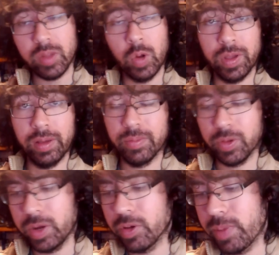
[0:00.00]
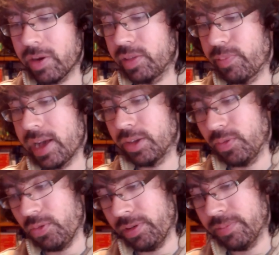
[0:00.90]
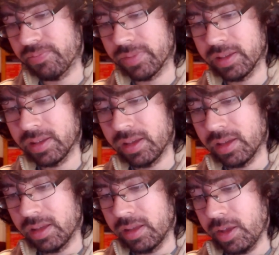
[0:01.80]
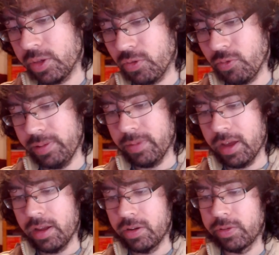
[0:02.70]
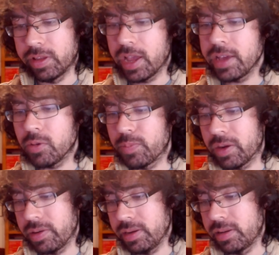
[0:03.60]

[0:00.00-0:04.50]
Okay, so here's Mary's backstory. History. During the Tengyou period,